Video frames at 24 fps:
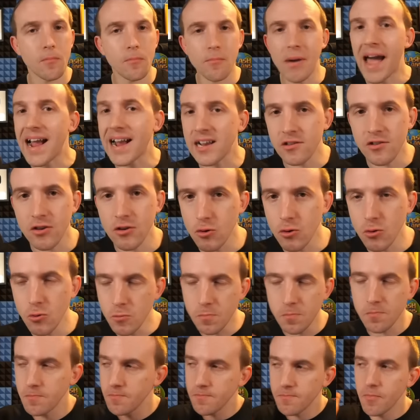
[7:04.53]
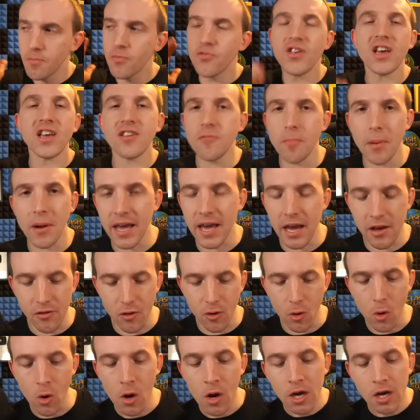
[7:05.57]
Back to this player
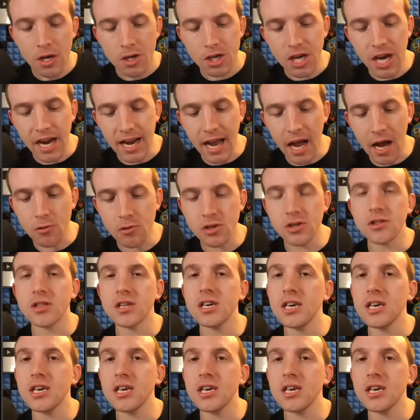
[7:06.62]
though, check out the